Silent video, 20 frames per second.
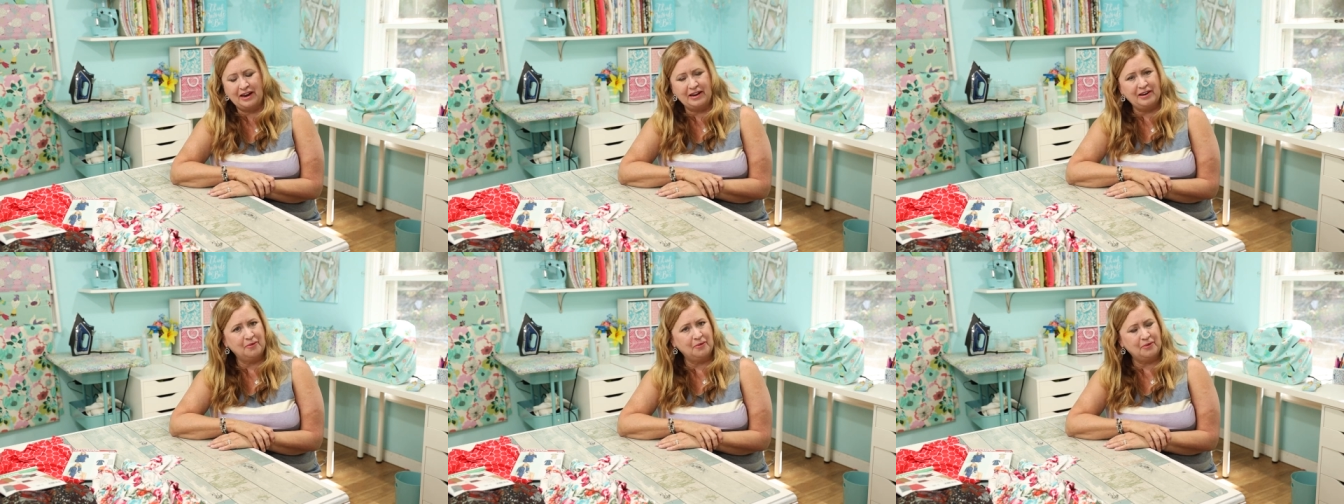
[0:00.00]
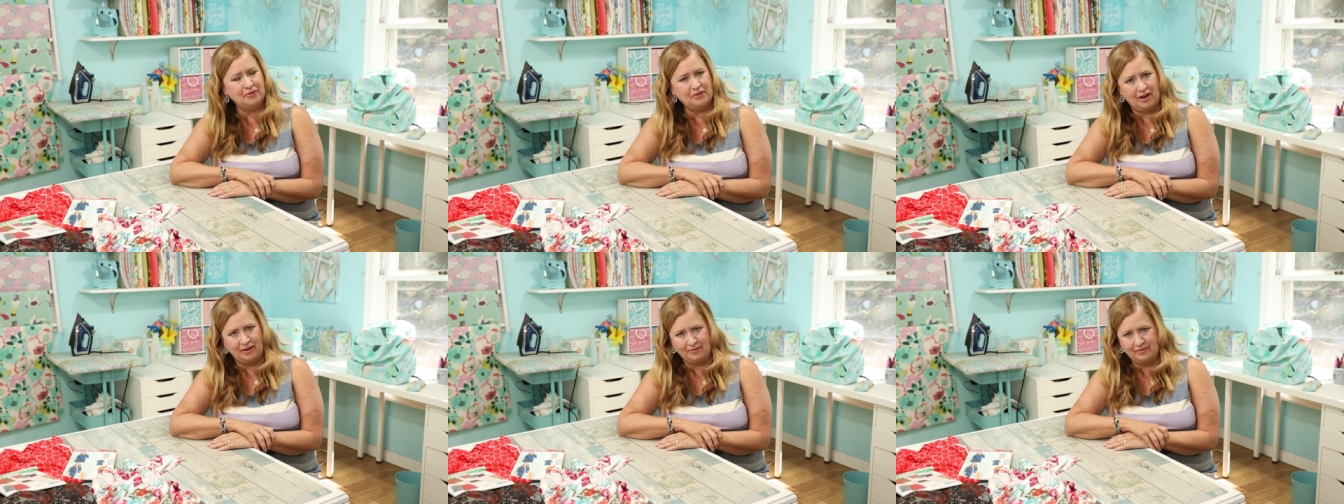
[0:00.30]
and it
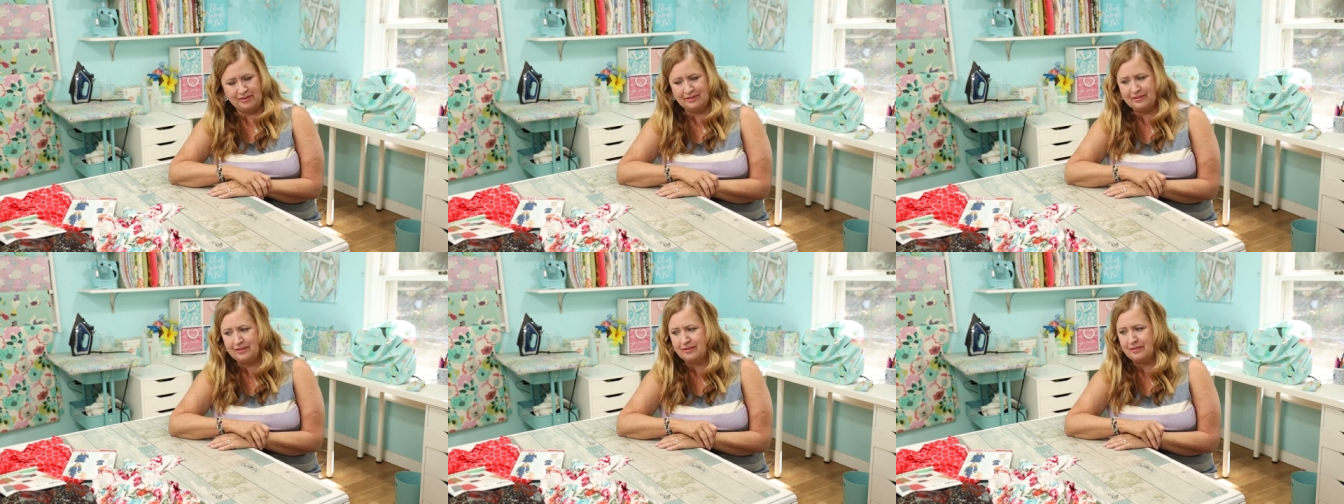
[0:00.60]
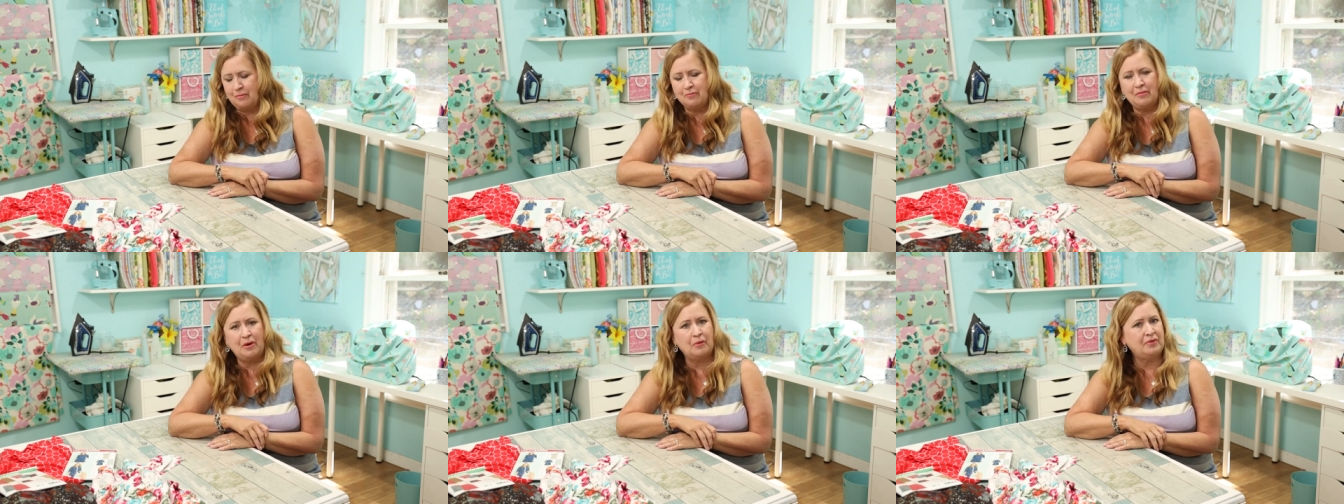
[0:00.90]
was obviously
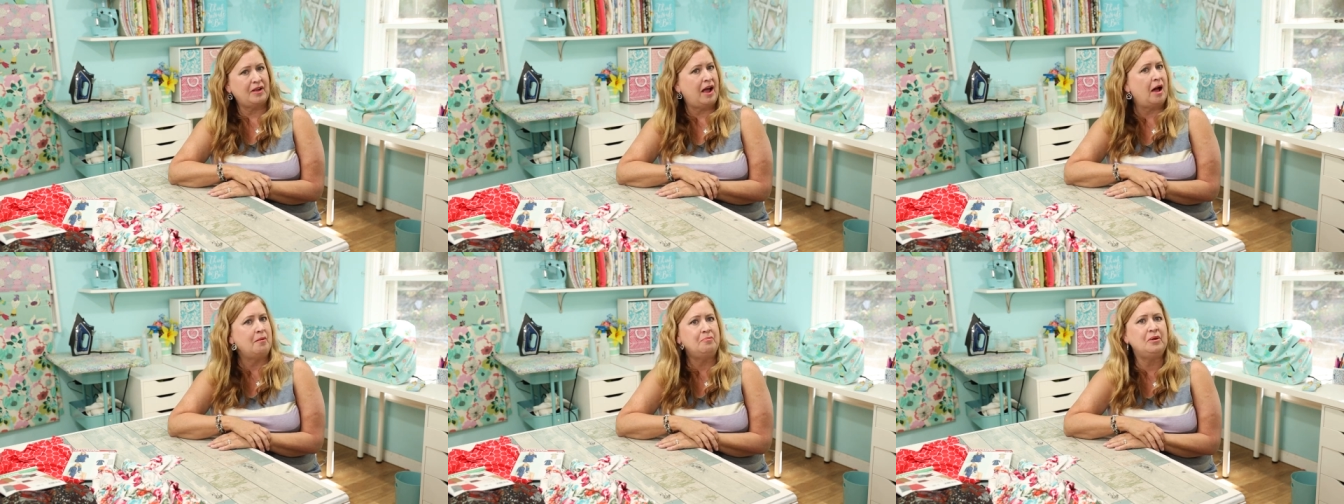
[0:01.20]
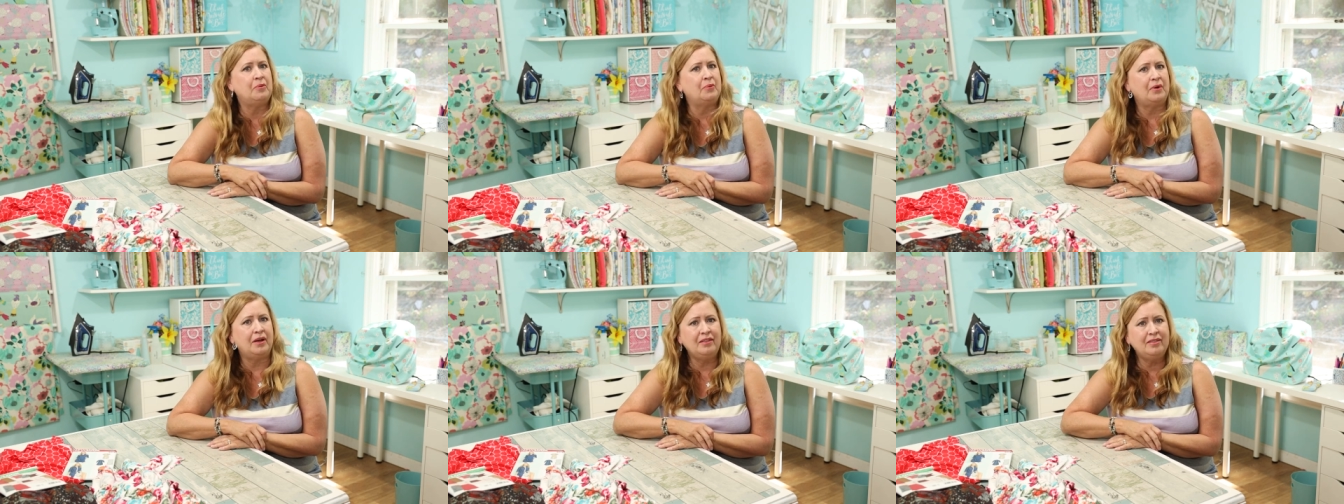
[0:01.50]
something I was
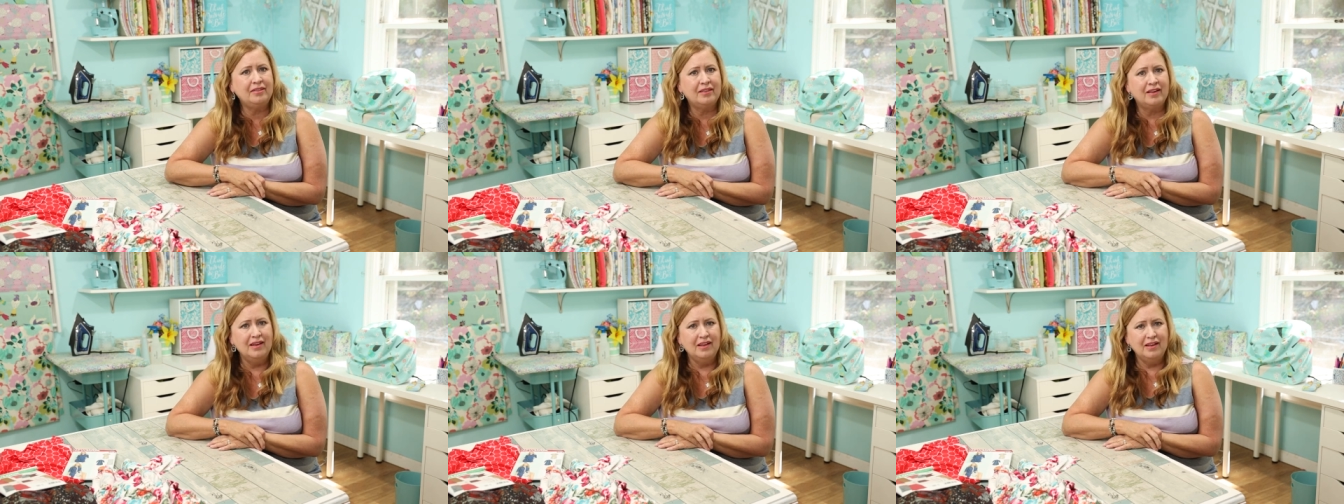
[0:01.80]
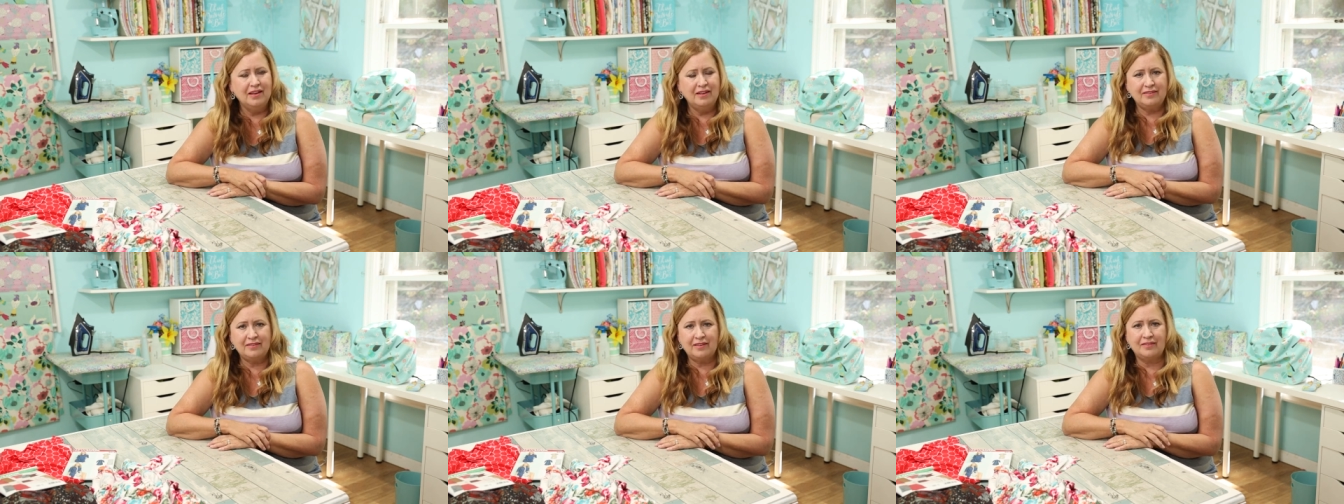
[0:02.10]
happy with
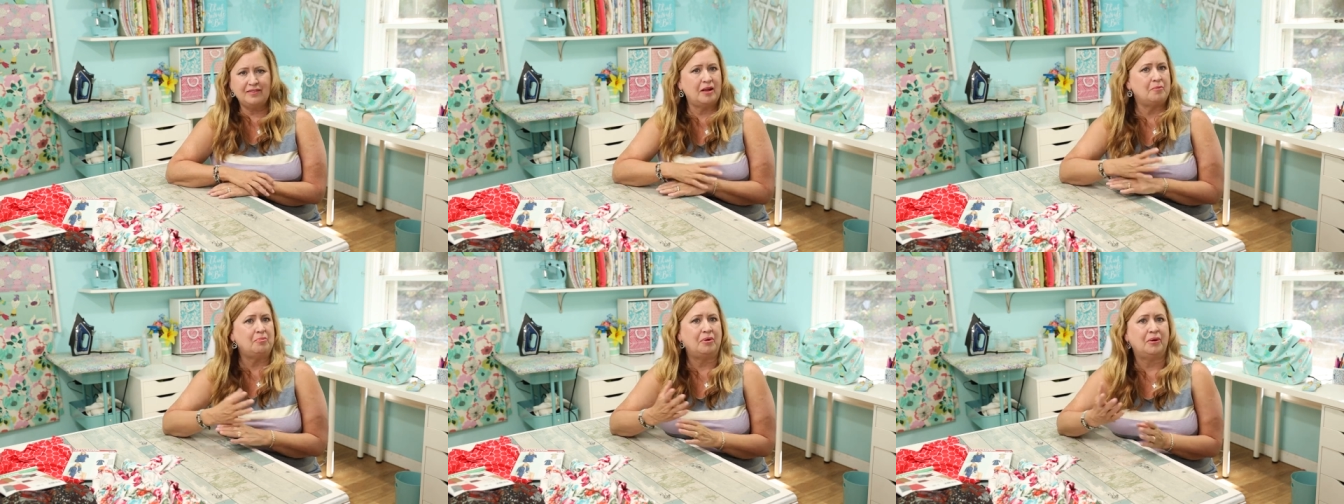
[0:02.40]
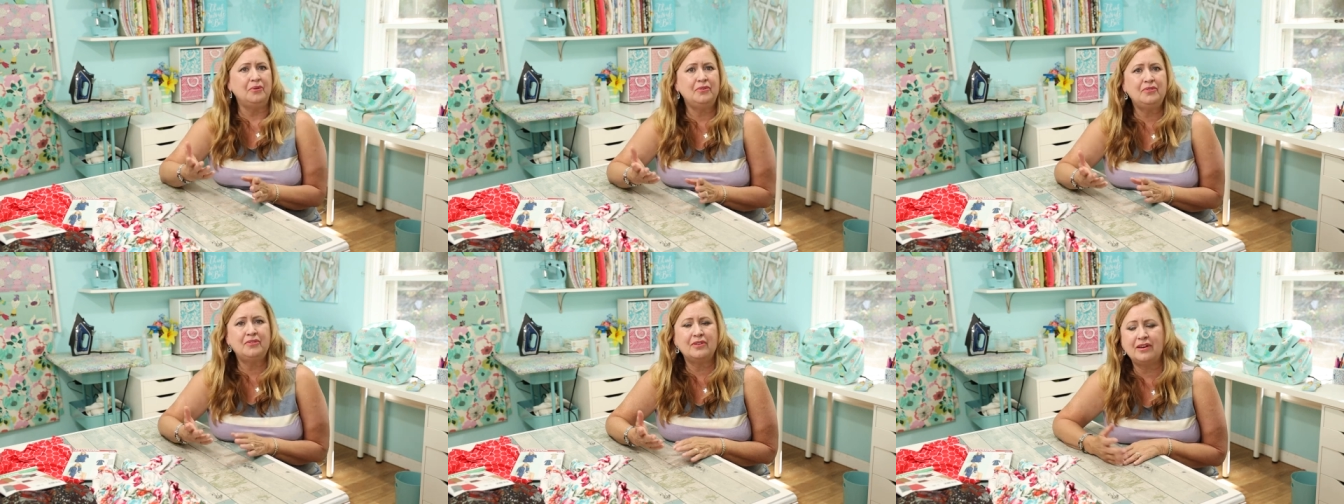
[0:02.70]
since I
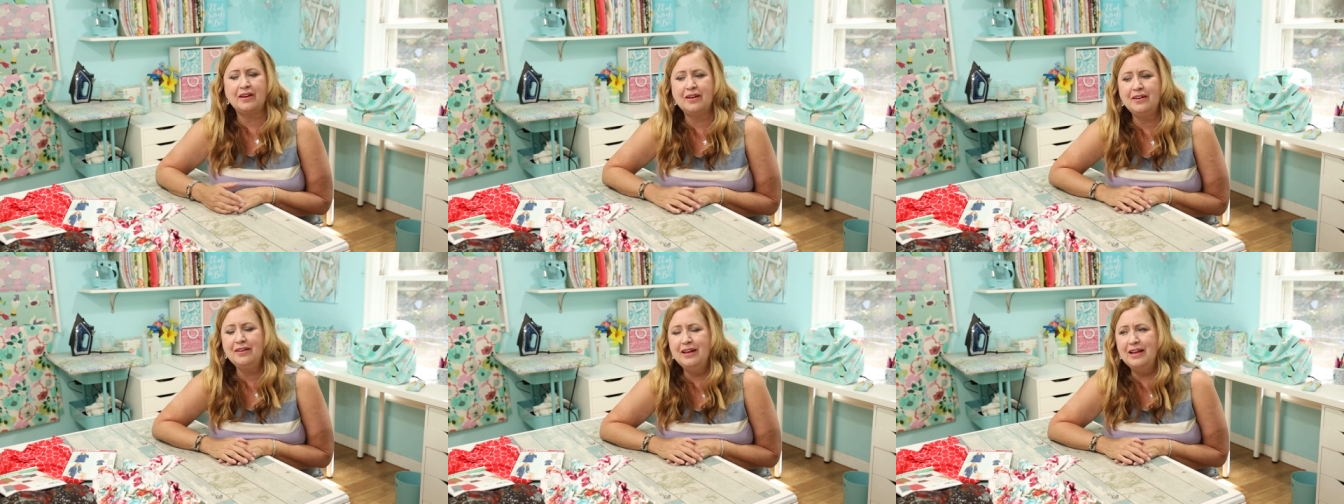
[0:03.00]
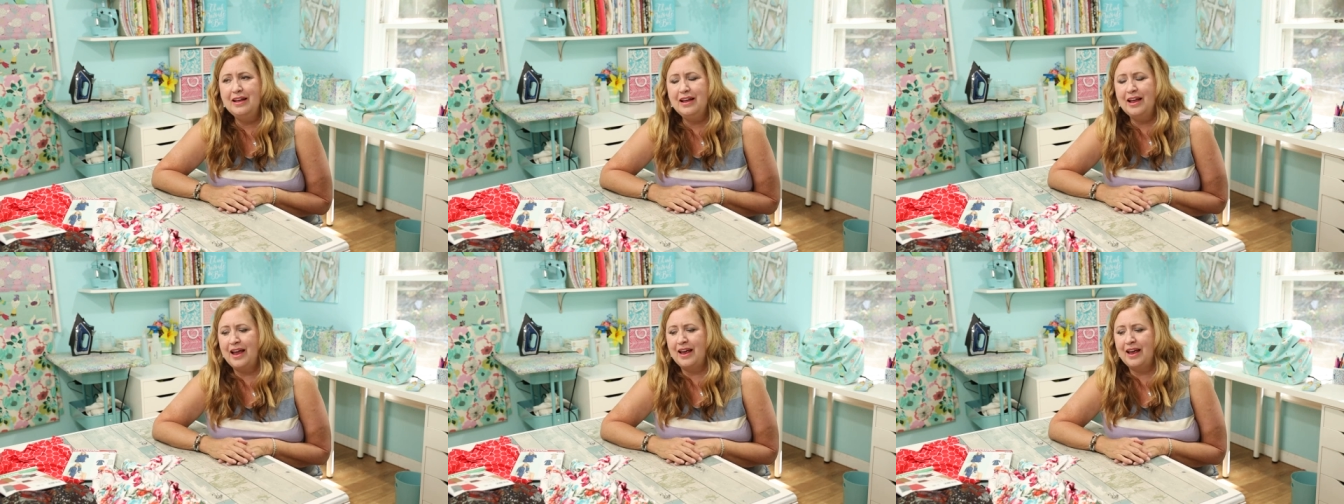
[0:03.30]
posted it.